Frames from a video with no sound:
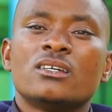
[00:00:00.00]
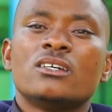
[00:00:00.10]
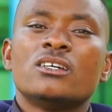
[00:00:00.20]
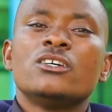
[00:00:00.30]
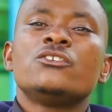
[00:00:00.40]

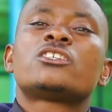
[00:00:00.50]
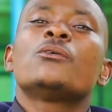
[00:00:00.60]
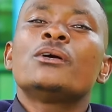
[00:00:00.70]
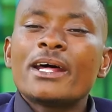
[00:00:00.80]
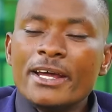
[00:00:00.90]
uriya mudamu
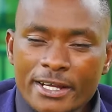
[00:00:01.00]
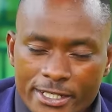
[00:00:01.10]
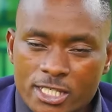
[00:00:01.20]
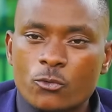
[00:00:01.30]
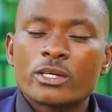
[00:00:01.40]
ubona
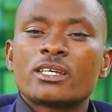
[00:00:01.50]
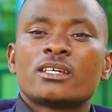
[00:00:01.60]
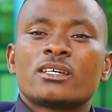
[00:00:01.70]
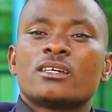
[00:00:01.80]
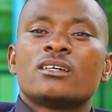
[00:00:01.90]
reretswe
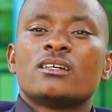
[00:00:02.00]
eh